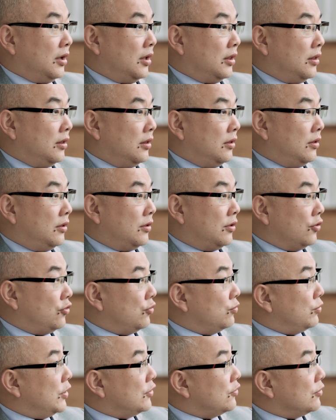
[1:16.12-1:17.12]
In
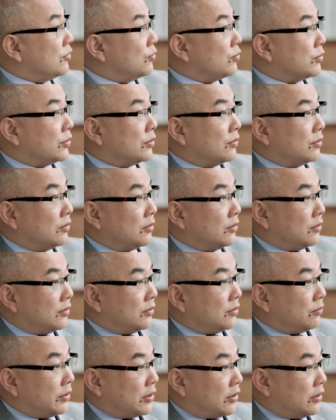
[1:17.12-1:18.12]
situations where
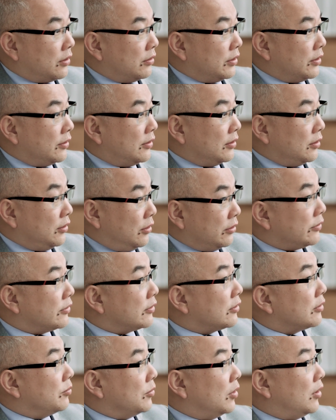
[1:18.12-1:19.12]
the recurrence looks
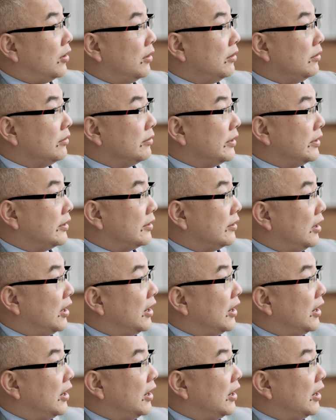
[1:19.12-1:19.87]
small, it's